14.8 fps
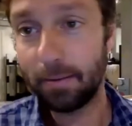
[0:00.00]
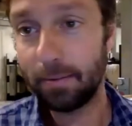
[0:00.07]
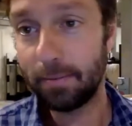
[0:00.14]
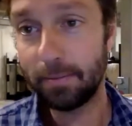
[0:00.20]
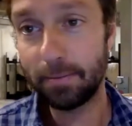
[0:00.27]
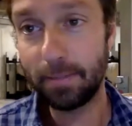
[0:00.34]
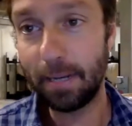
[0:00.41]

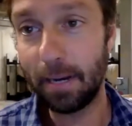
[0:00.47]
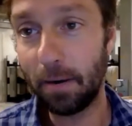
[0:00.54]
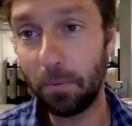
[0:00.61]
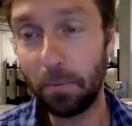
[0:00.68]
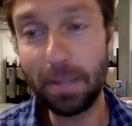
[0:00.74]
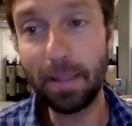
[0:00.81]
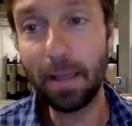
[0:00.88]

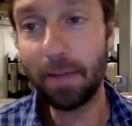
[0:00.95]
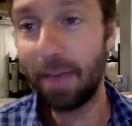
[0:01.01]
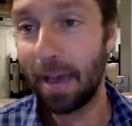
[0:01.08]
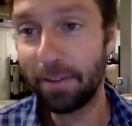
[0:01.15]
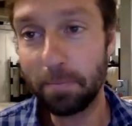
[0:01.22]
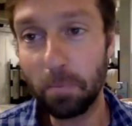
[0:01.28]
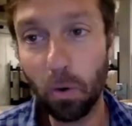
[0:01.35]
We love
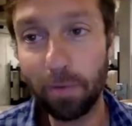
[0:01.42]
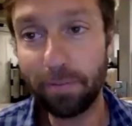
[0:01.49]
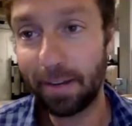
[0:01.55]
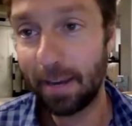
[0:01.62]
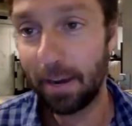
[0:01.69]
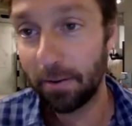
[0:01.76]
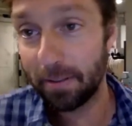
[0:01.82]
having more of it
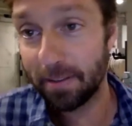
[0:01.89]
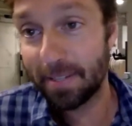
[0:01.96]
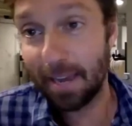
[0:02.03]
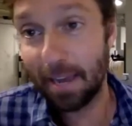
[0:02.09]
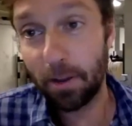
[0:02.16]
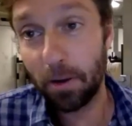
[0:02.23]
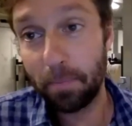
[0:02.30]
here in the
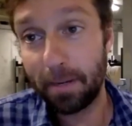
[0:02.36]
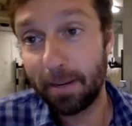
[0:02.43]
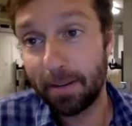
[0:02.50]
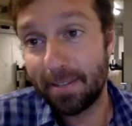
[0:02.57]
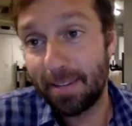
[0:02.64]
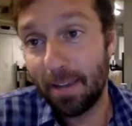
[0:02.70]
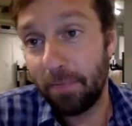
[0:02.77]
cellar
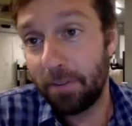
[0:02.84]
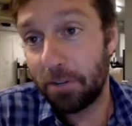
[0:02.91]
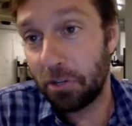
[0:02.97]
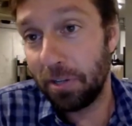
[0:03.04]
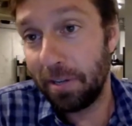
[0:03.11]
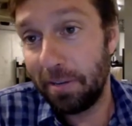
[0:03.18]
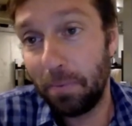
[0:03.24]
because
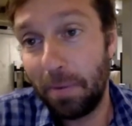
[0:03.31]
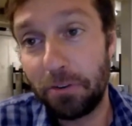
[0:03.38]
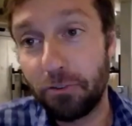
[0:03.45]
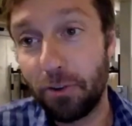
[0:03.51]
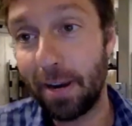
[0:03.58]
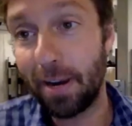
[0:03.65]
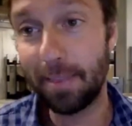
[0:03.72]
selfishly we
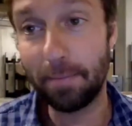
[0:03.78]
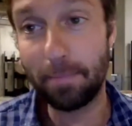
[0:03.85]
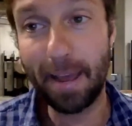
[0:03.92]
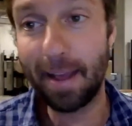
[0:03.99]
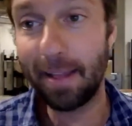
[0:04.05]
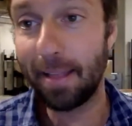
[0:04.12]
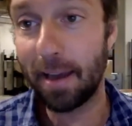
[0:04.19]
drink the
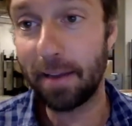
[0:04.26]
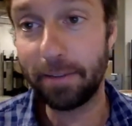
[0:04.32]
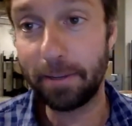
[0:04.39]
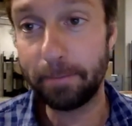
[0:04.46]
hell out of it.